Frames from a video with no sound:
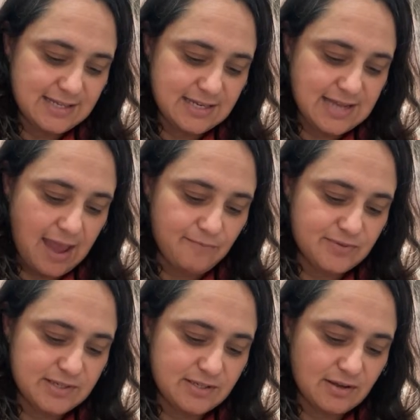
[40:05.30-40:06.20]
the
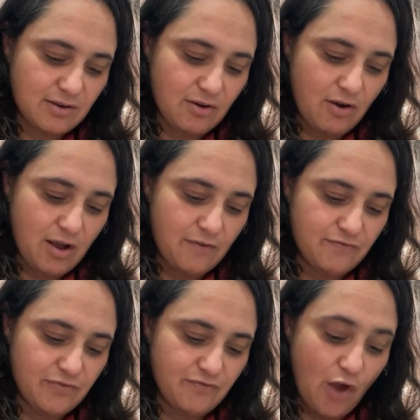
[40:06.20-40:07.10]
depths of
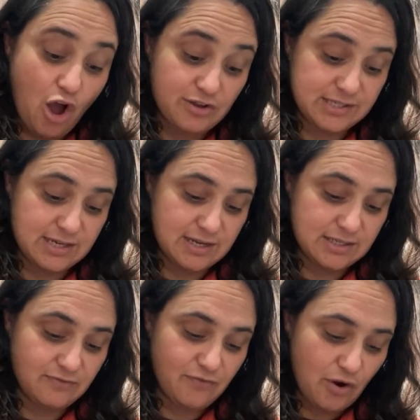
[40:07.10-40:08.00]

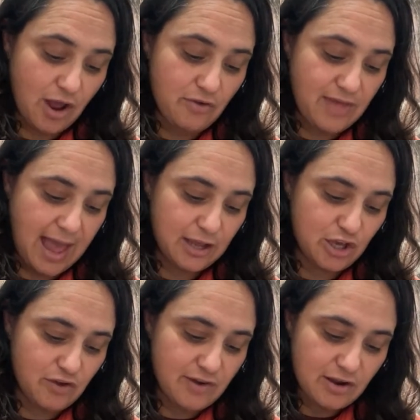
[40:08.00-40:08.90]
vastness, follow that
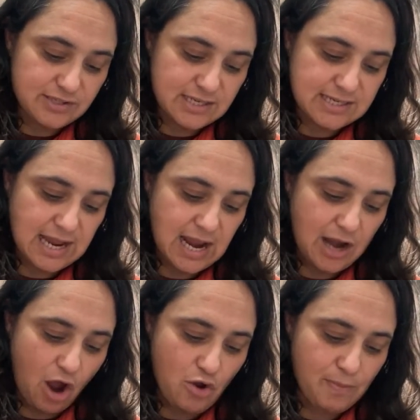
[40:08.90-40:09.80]
curiosity and
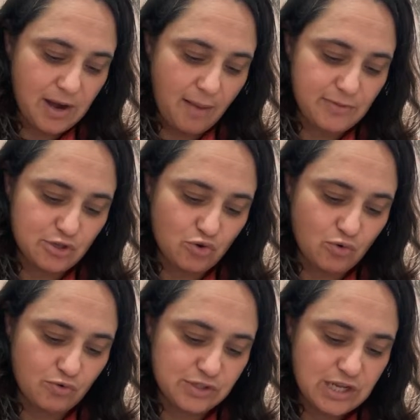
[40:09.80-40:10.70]
open up the
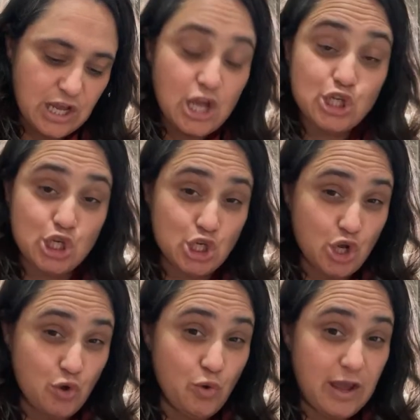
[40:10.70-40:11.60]
doors to
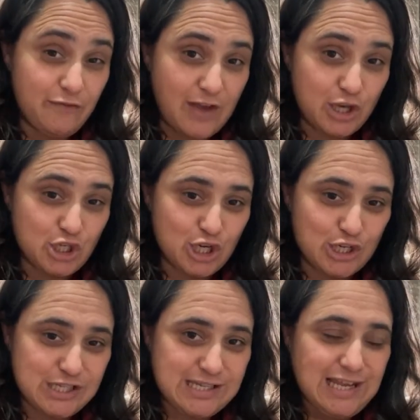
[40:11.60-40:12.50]
new
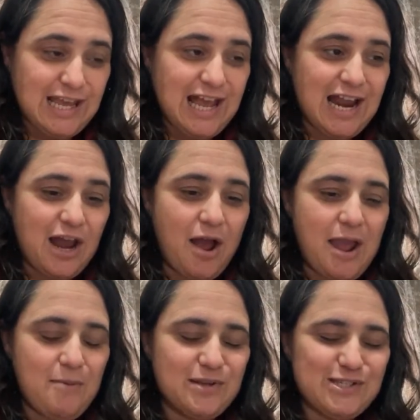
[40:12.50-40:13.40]
adventures. And
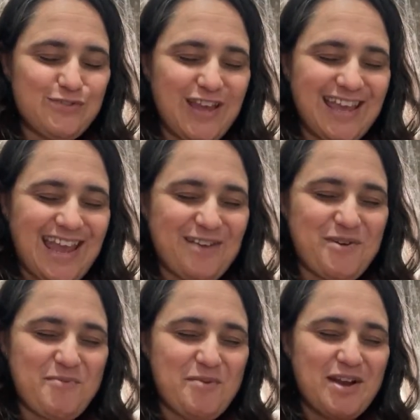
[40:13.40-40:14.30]
I was thinking
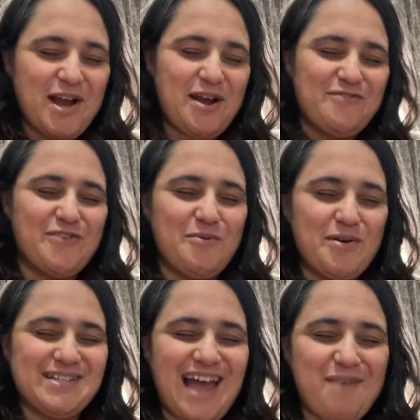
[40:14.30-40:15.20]
when we were going through, we
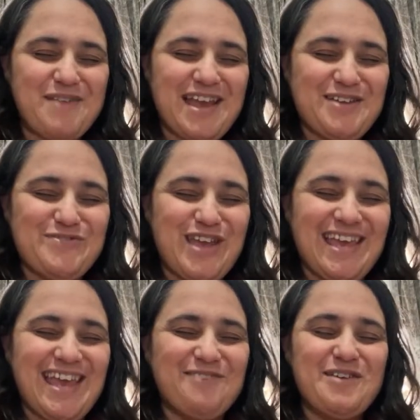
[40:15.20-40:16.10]
were tapping and
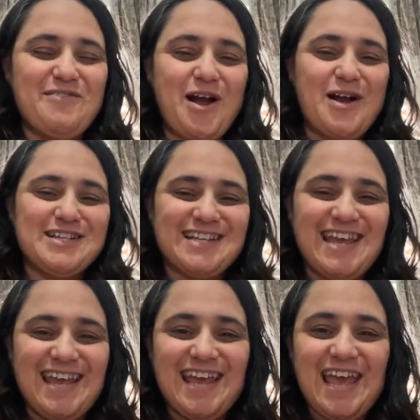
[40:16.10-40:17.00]
thinking we were
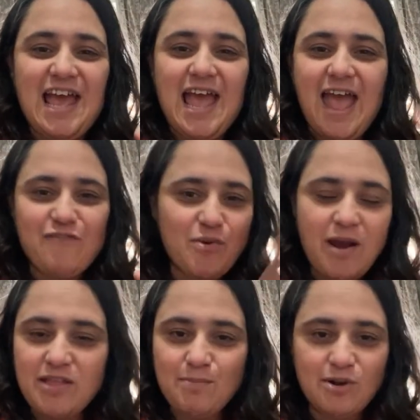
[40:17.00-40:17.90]
actually
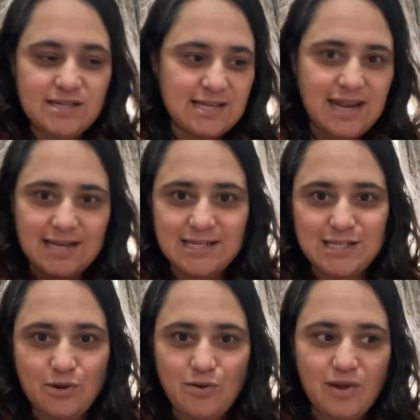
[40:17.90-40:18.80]
everywhere in the body is connected
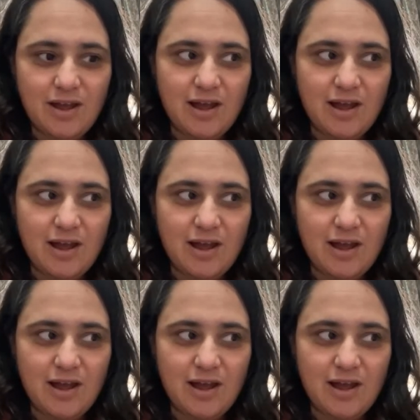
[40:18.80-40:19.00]
to